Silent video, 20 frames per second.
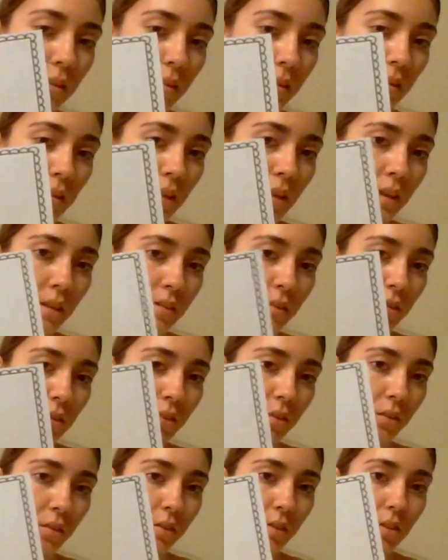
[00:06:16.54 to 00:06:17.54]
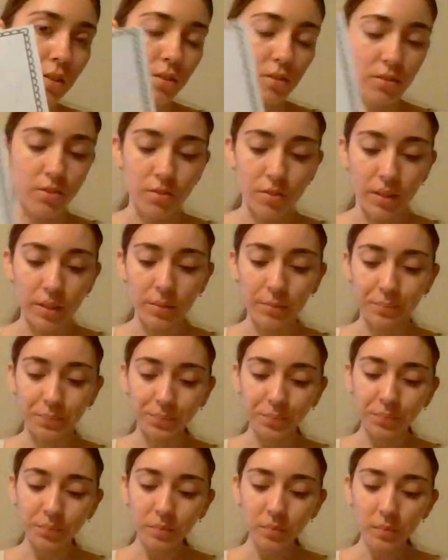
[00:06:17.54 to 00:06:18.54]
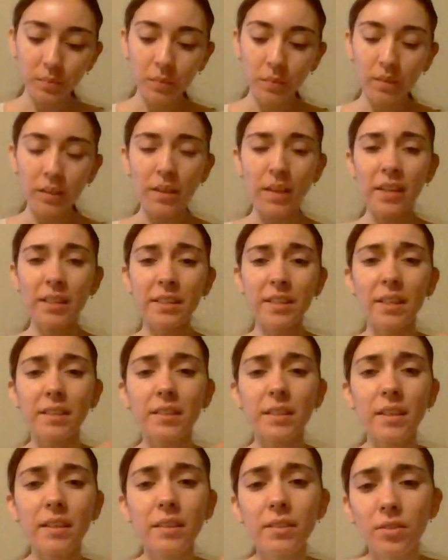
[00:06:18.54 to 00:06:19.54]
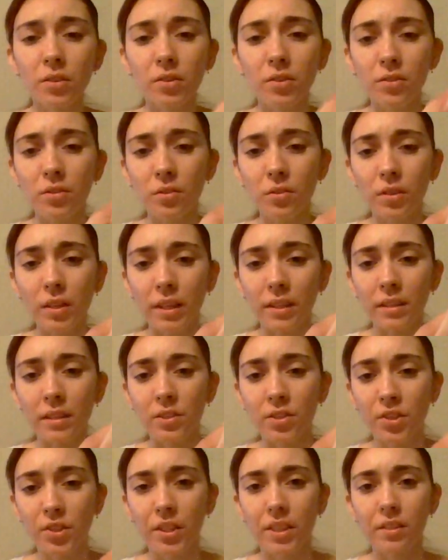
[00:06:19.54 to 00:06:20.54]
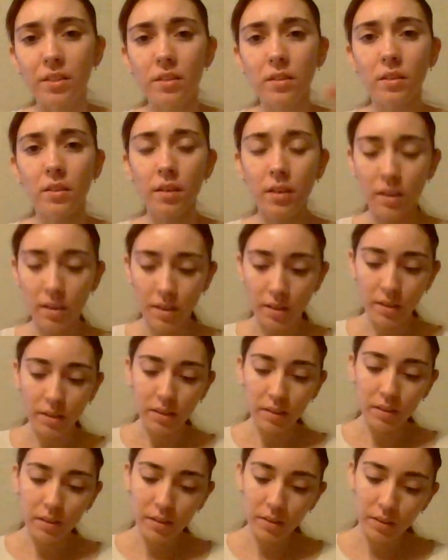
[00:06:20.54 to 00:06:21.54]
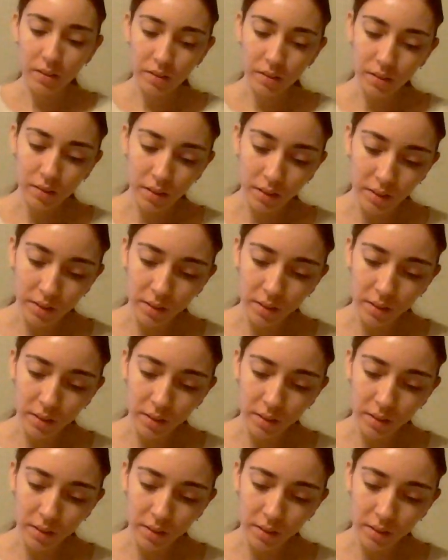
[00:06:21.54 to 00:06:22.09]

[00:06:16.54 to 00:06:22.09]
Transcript: the eggs are on clusters, right? And the idea is also that they trace the